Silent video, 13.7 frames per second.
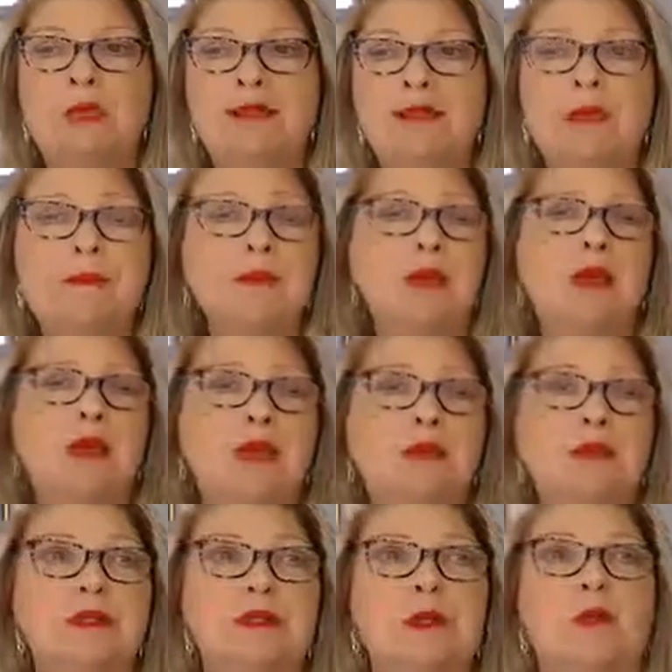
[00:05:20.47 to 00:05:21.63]

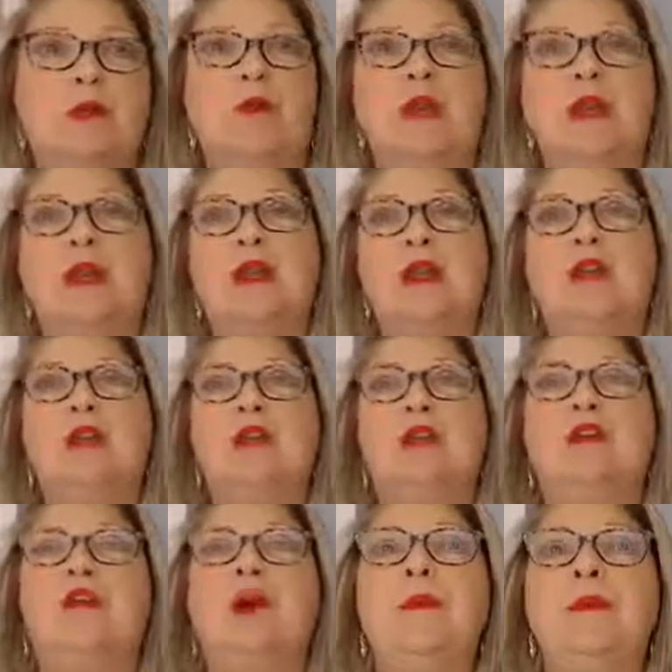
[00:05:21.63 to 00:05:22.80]
Sometimes when
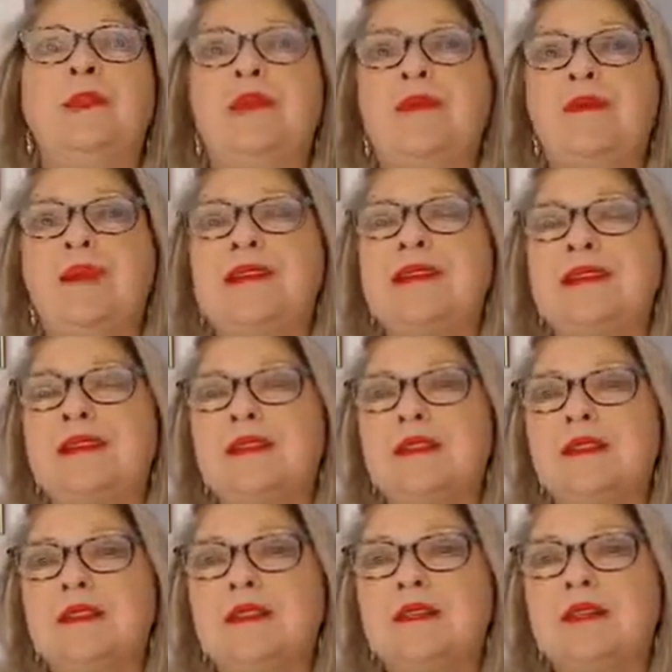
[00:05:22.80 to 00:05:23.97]
neuropathy affects the
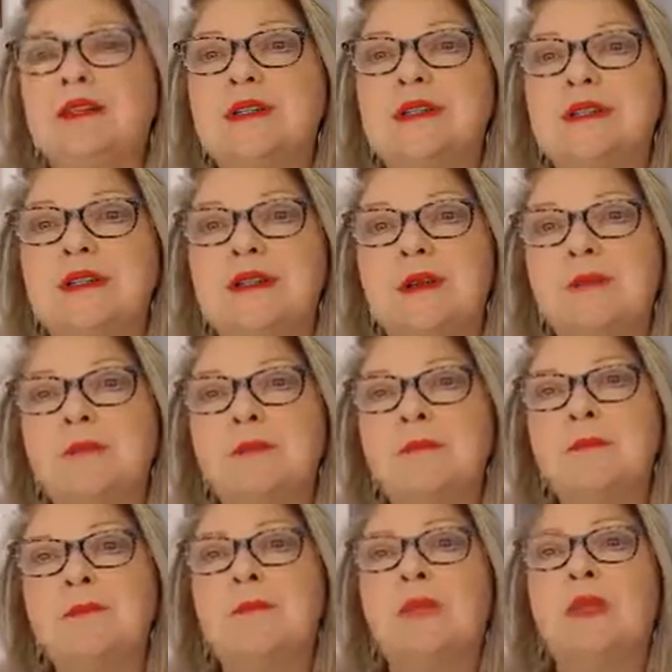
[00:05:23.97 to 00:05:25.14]
insides of our system,
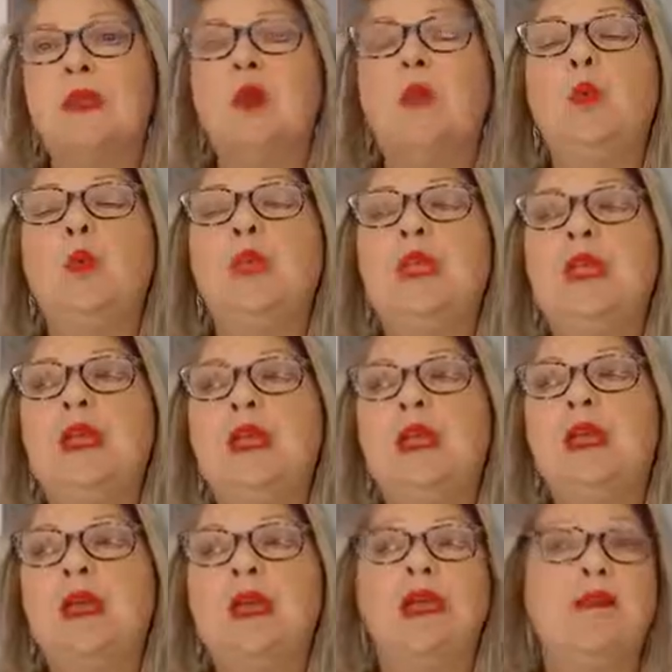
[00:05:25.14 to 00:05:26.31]
we
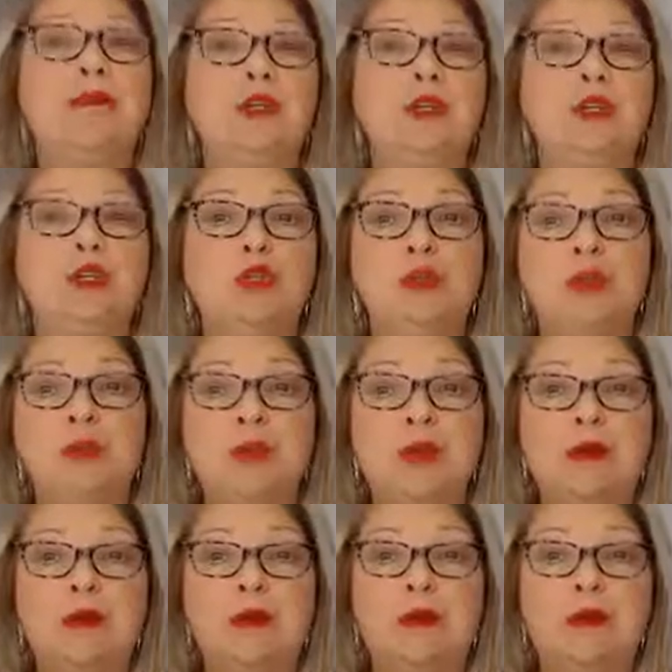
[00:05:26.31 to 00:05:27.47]
have issues with,
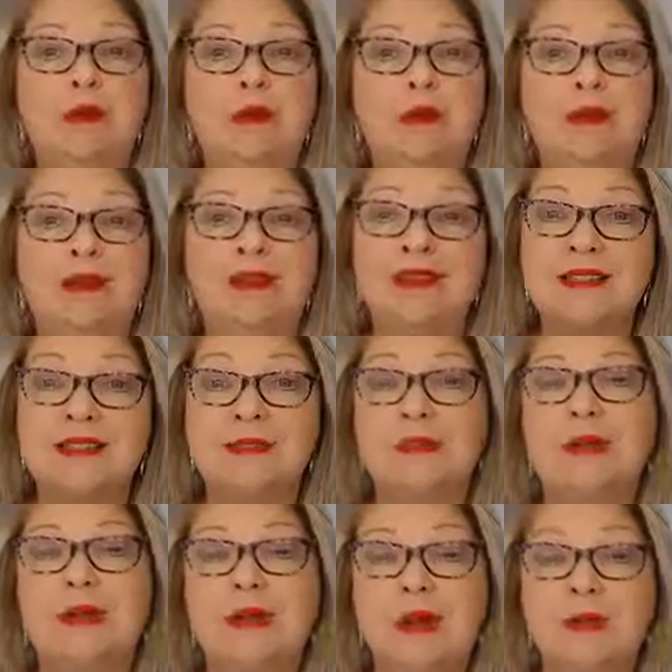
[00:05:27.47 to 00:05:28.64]
and this is a
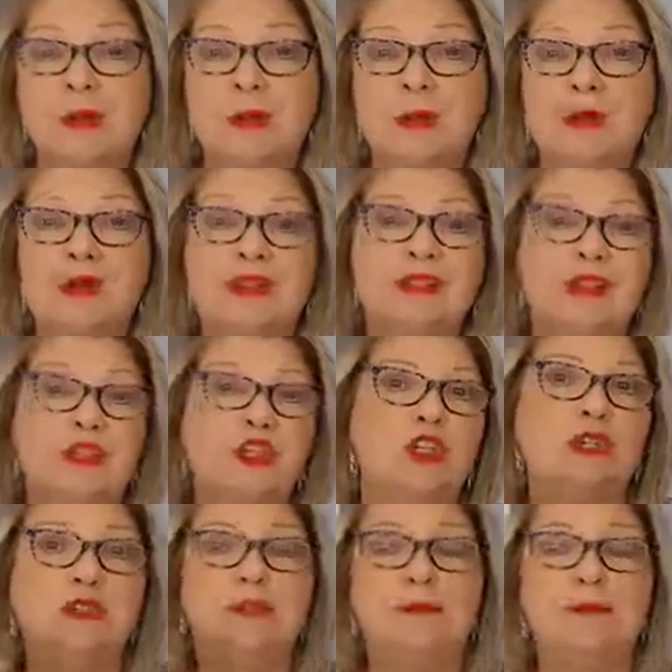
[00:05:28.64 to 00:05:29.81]
very common one,
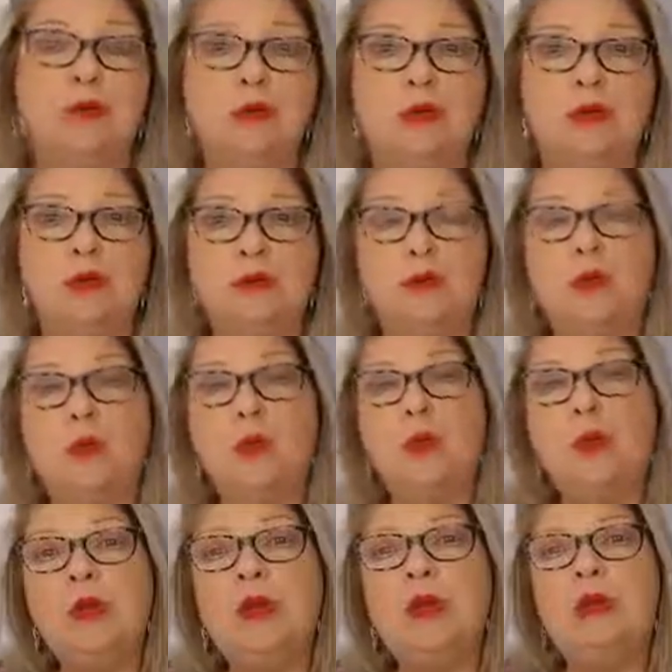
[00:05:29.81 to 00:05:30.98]
digesting food.
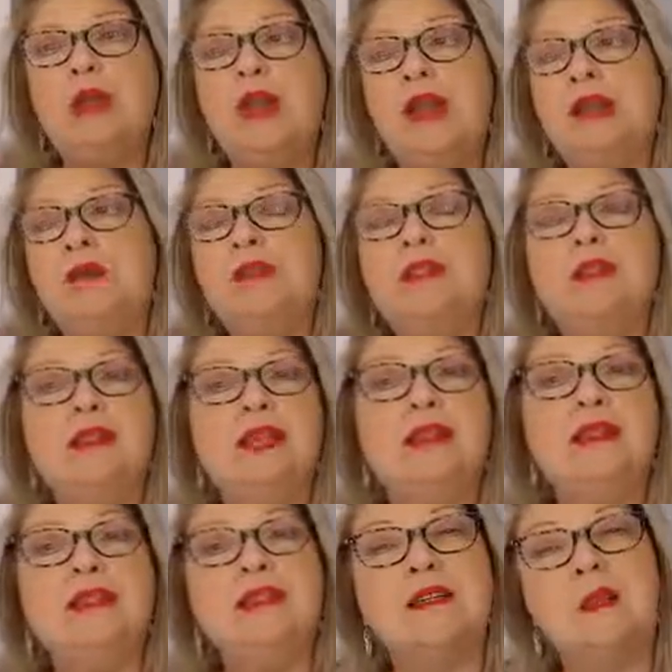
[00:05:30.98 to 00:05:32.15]
We would have delayed
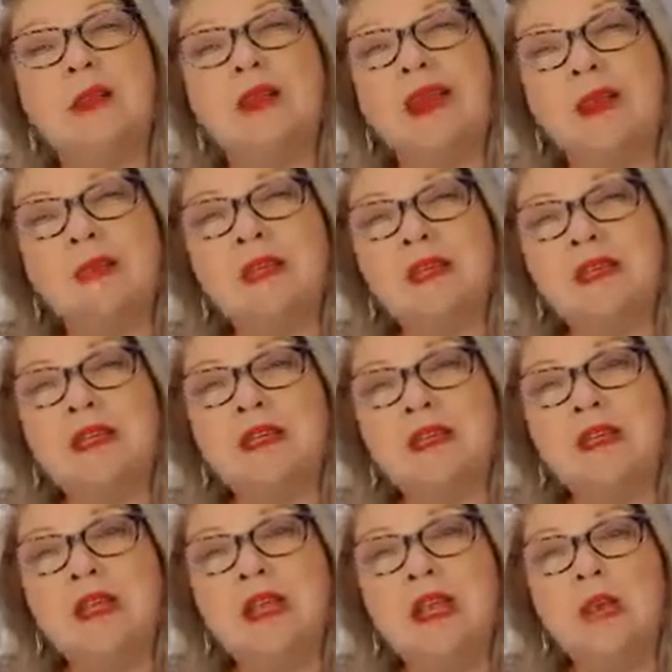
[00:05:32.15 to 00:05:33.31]
stomach emptying,
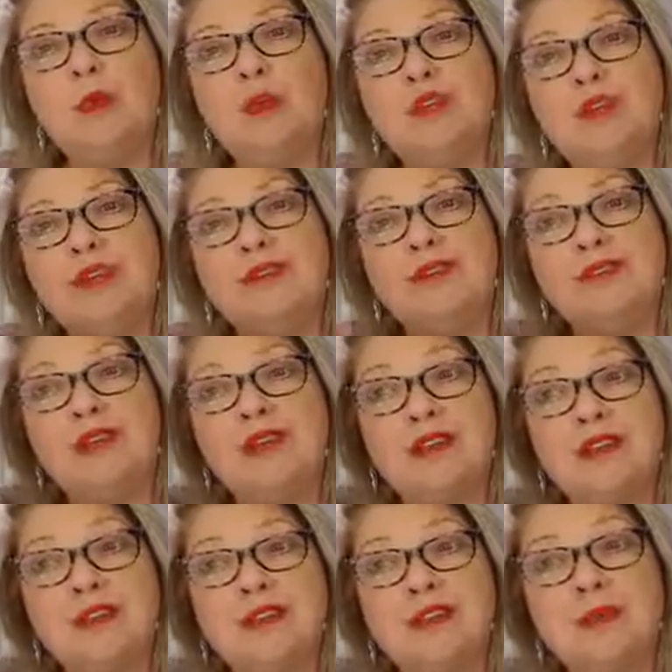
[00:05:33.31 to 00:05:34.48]
which can affect
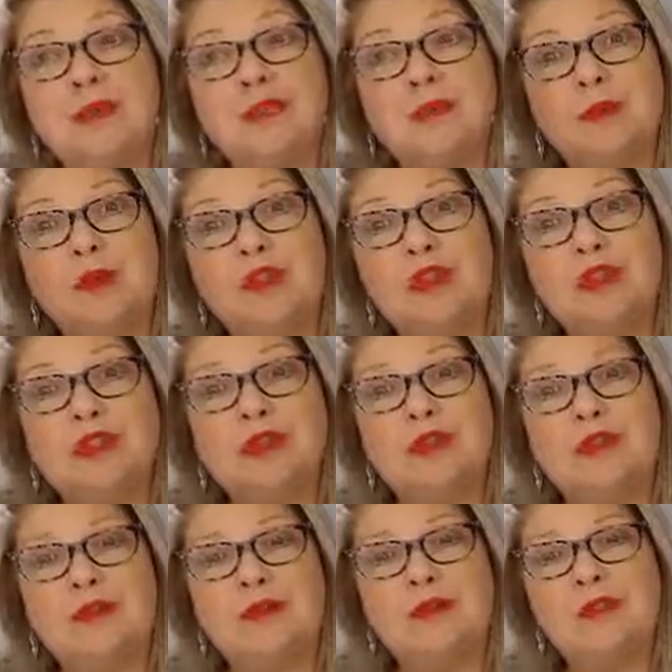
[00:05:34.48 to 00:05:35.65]
our direct blood sugar
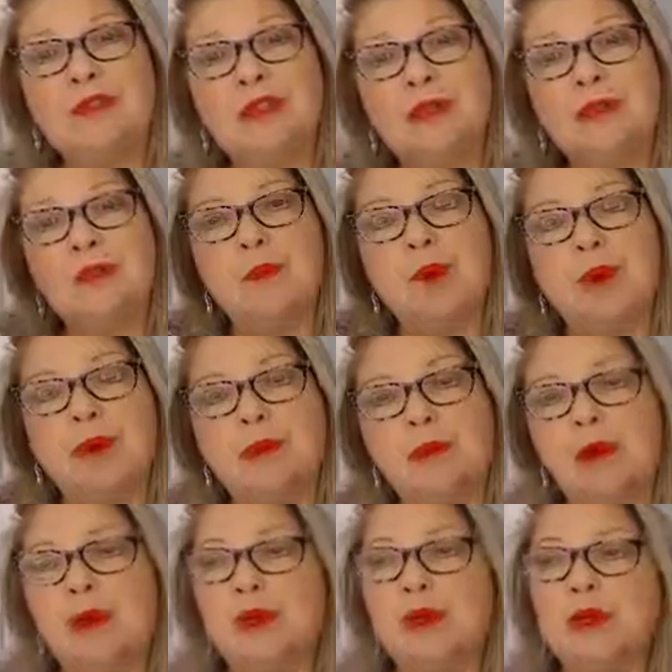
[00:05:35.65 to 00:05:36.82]
levels, keep them higher
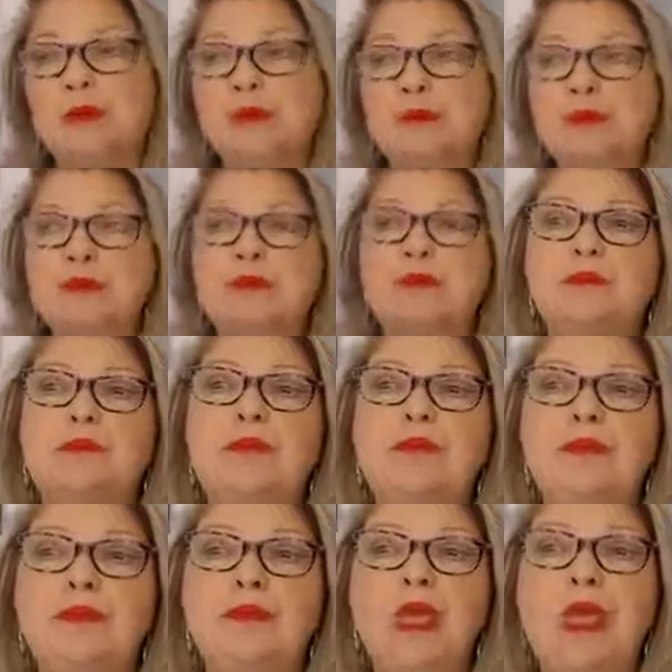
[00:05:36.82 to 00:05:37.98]
longer,
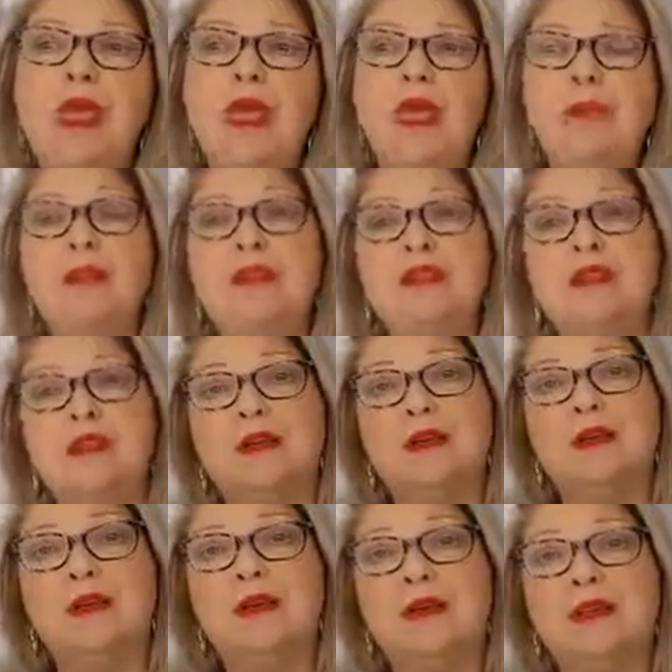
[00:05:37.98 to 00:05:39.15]
because
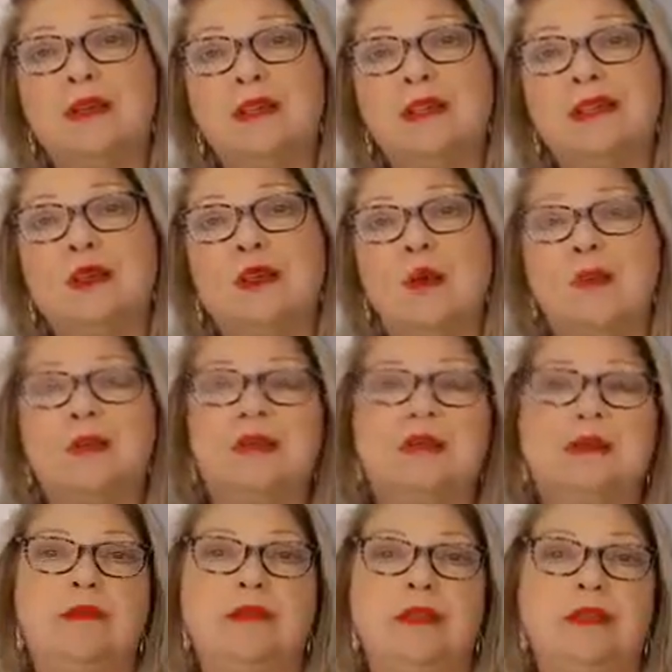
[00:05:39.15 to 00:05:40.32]
we have slow emptying
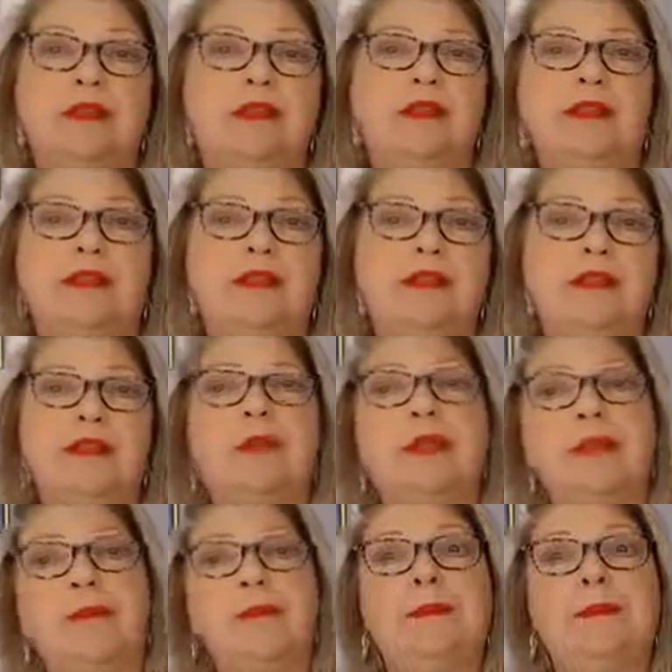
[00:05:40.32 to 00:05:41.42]
of the contents in the tummy.